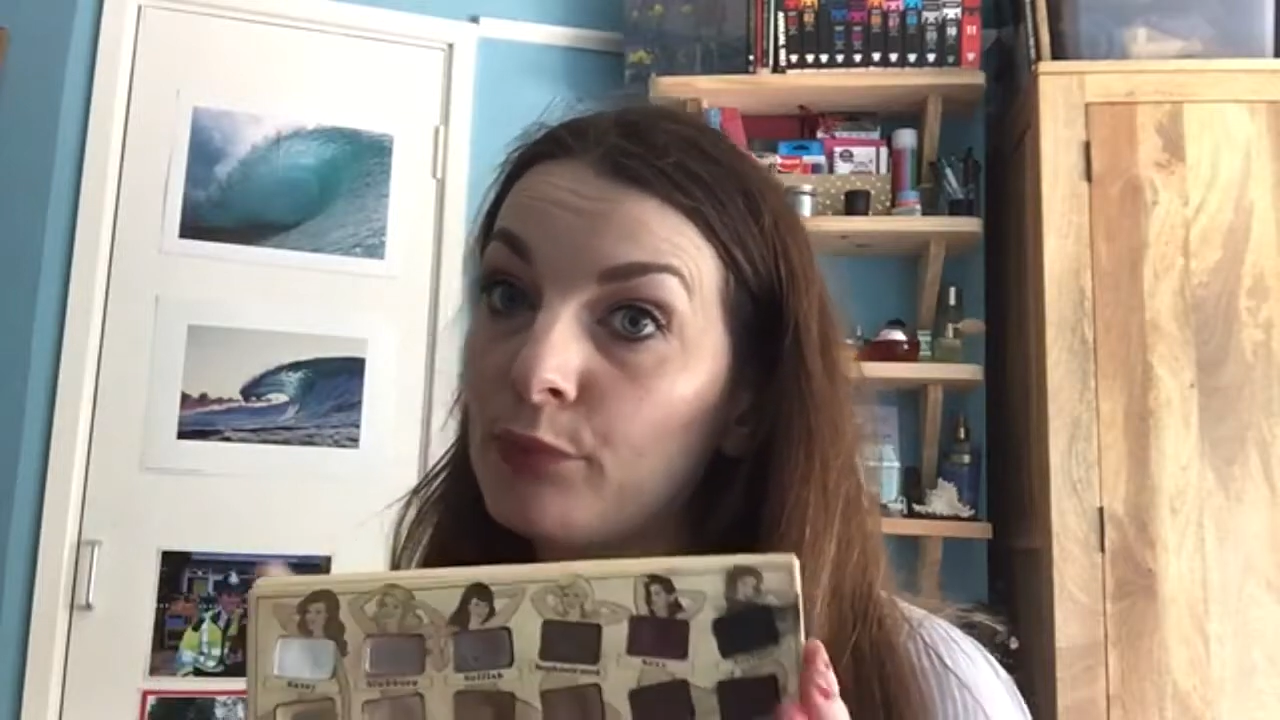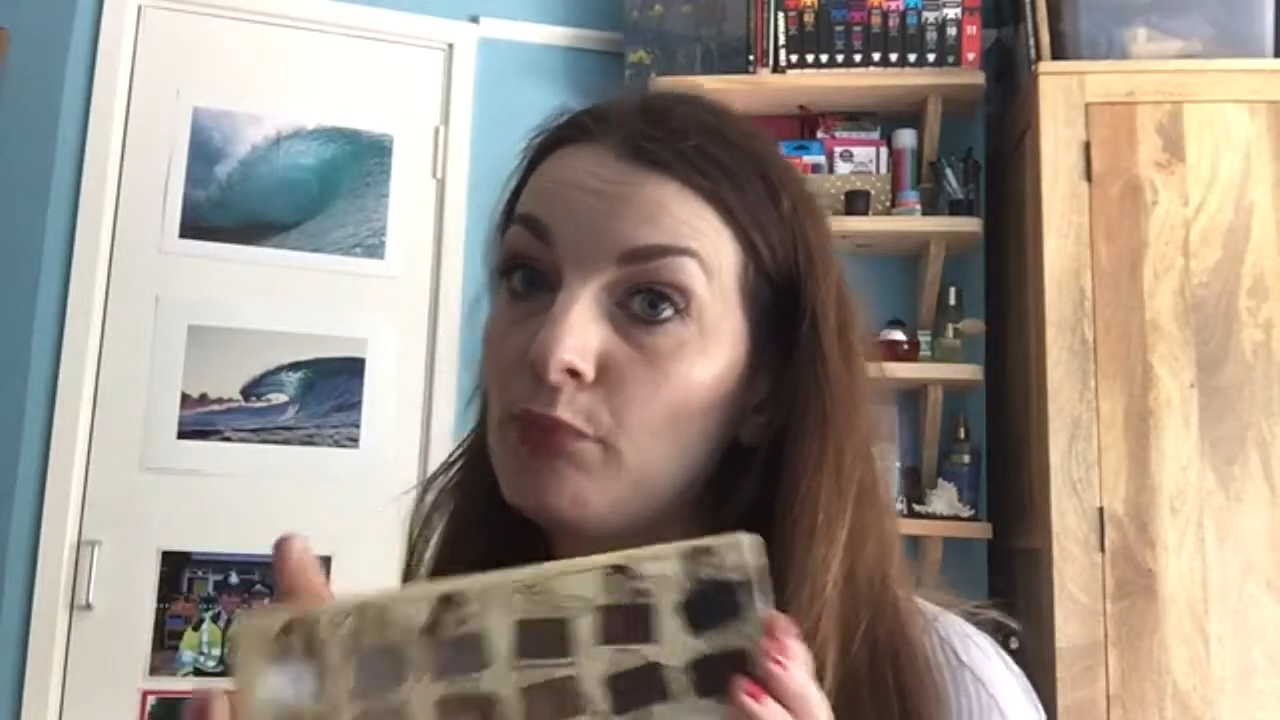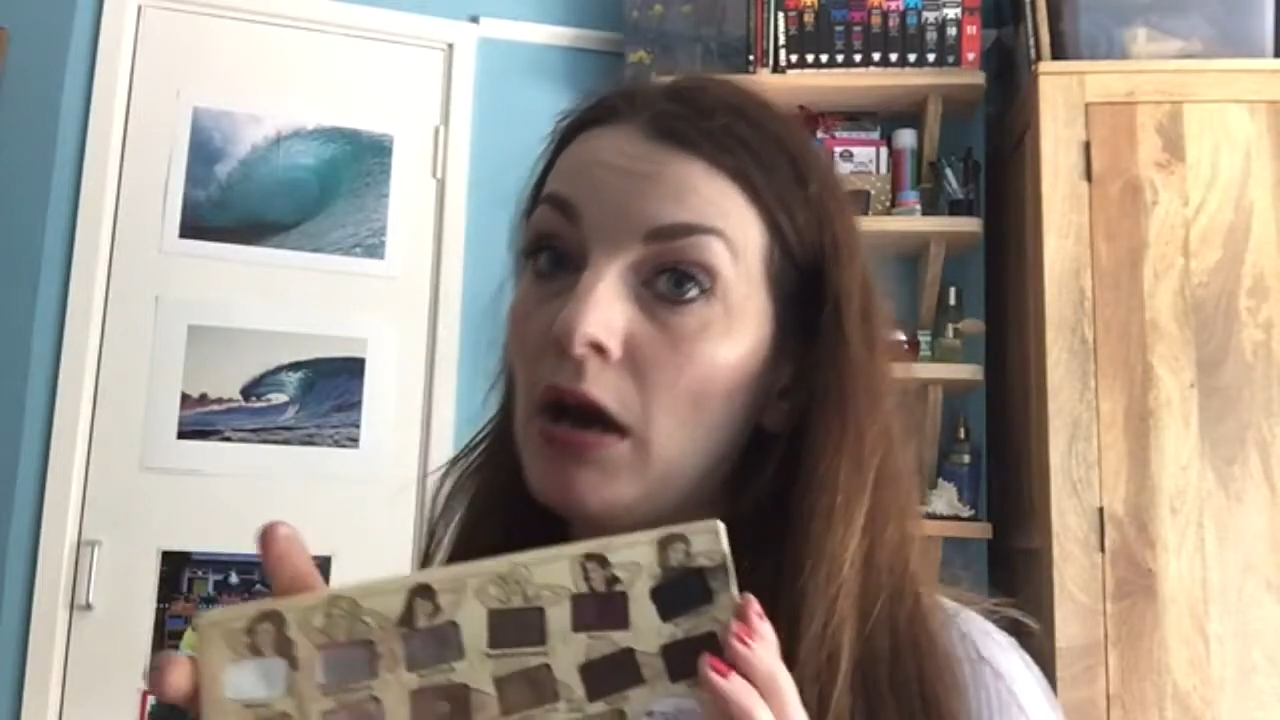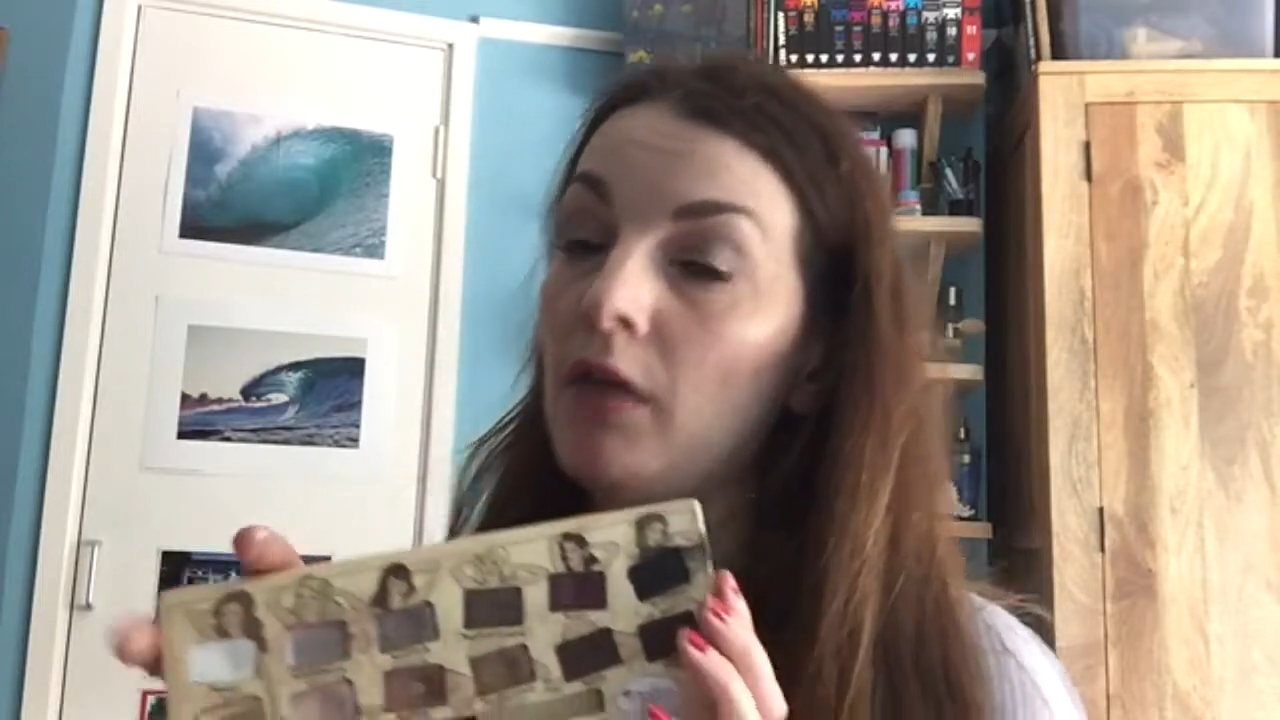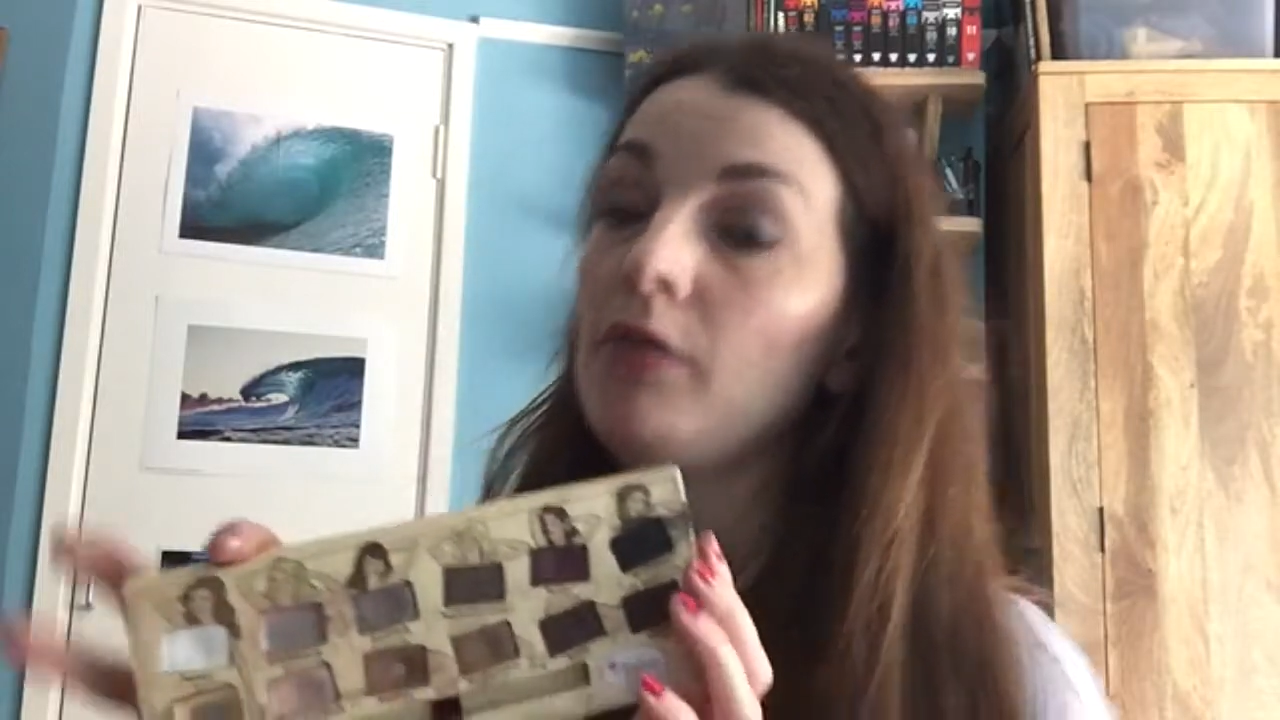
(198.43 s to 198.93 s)

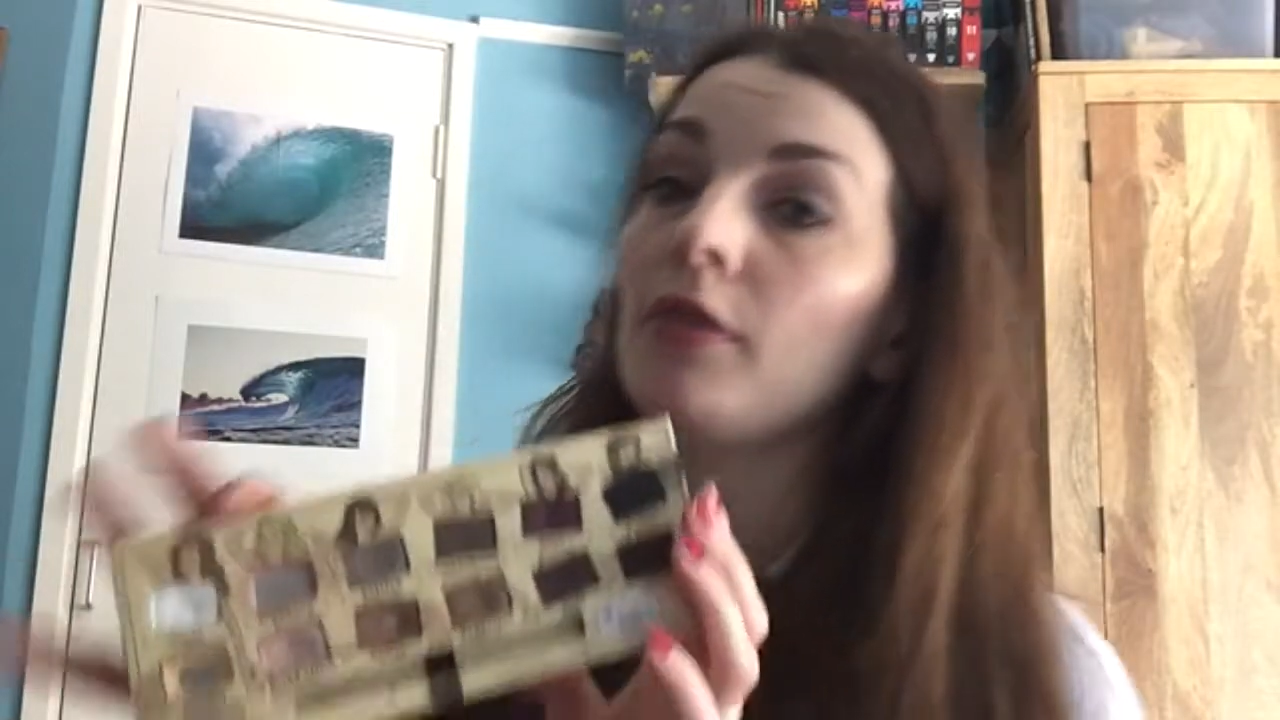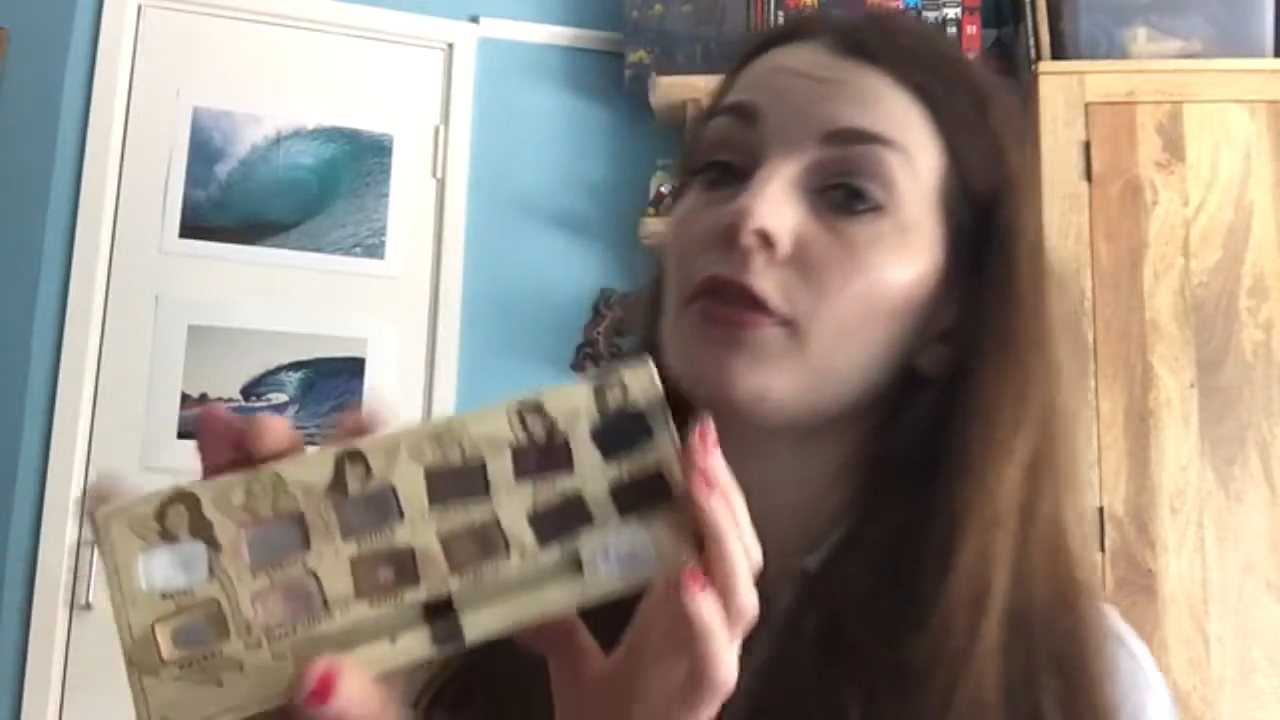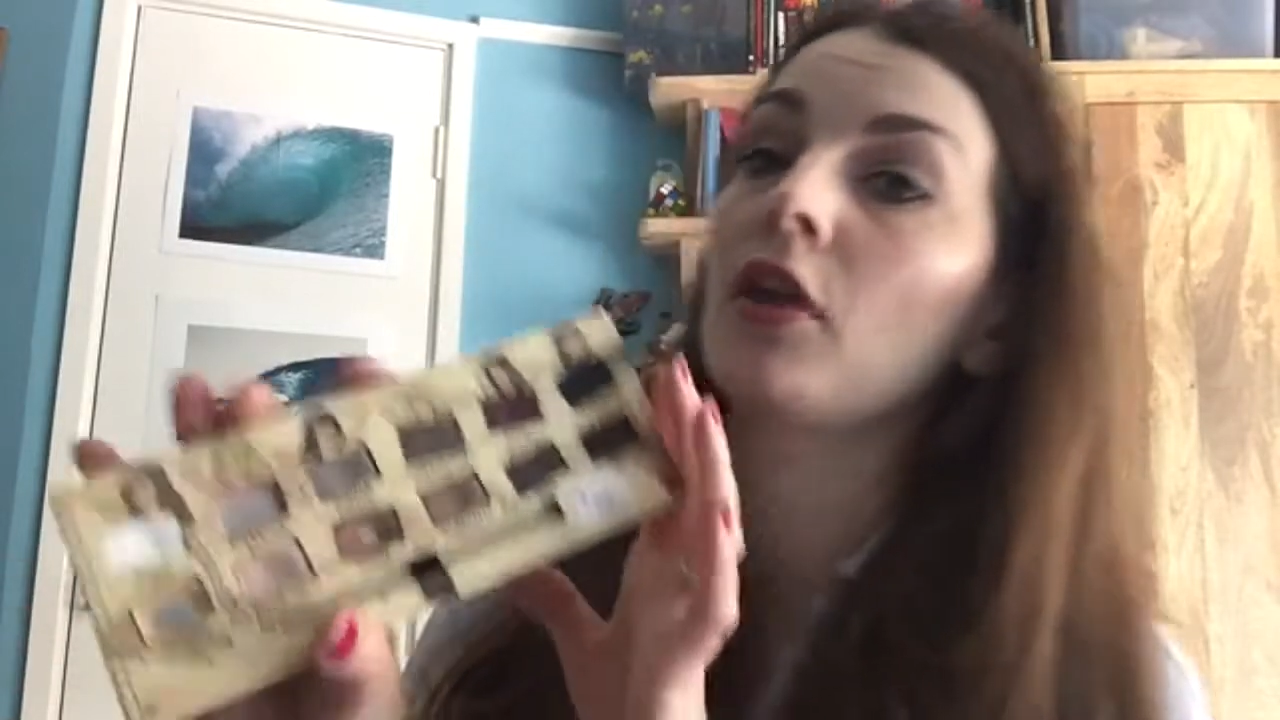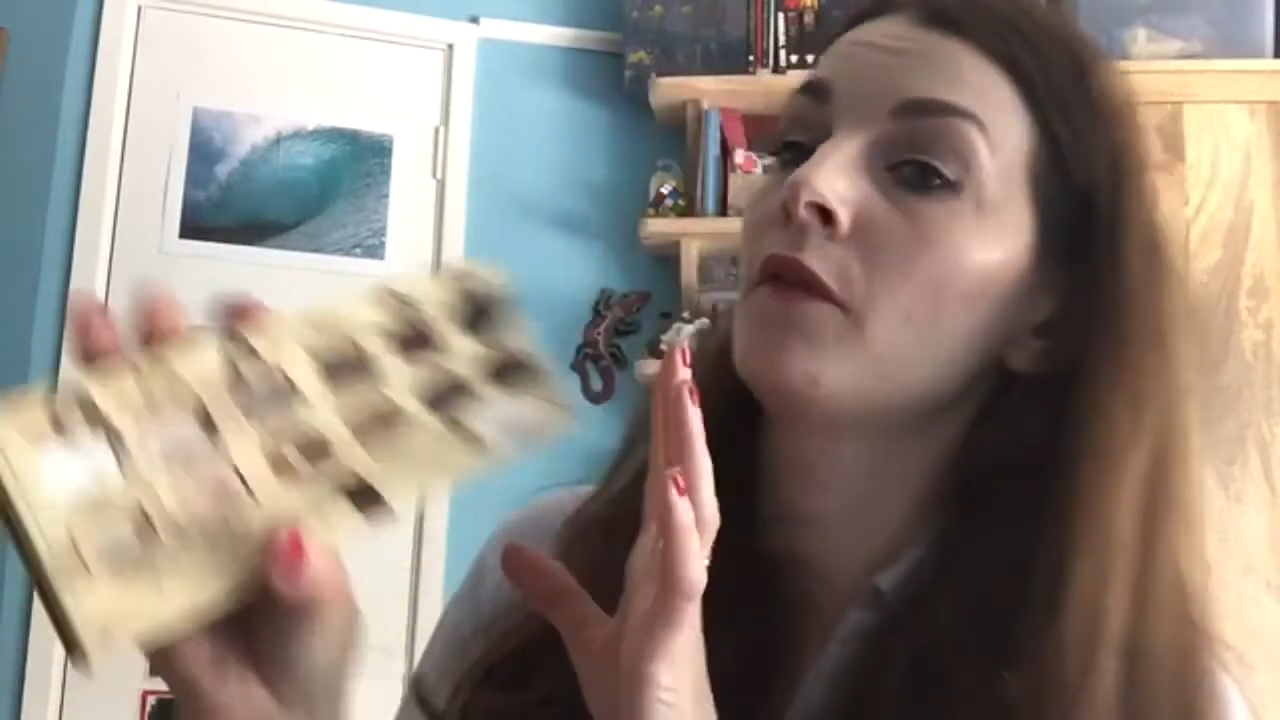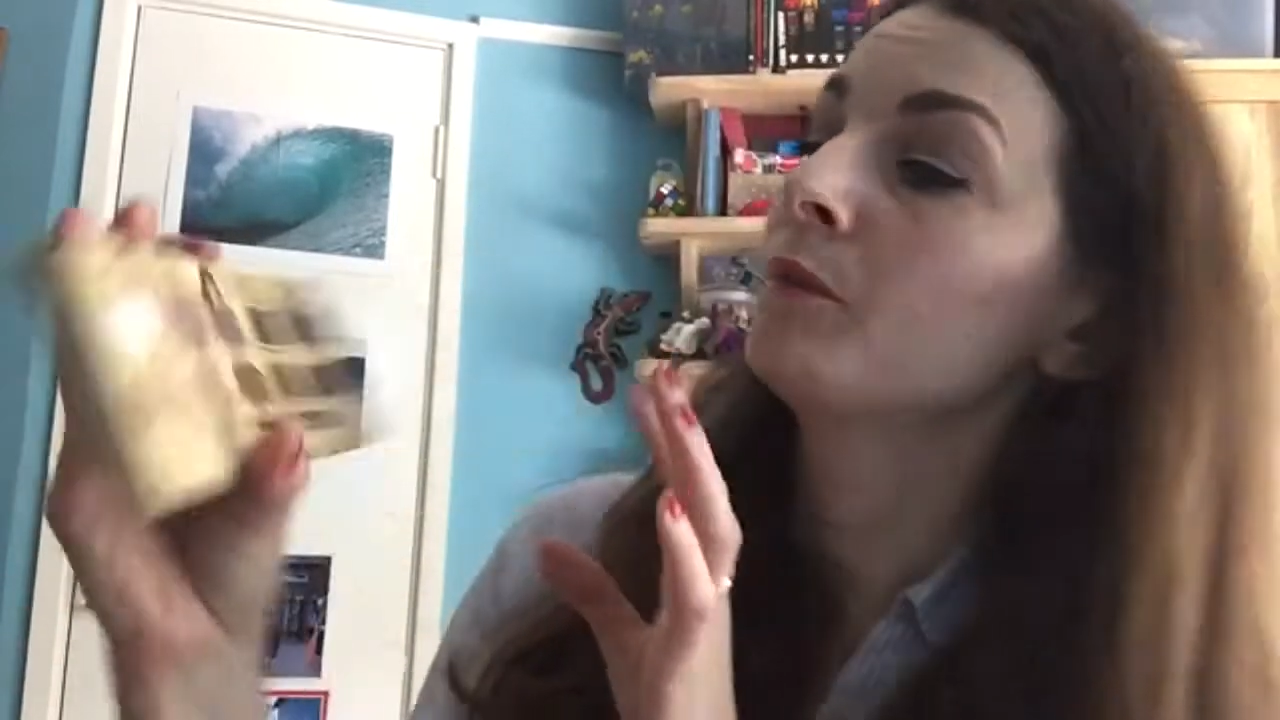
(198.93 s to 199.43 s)
month,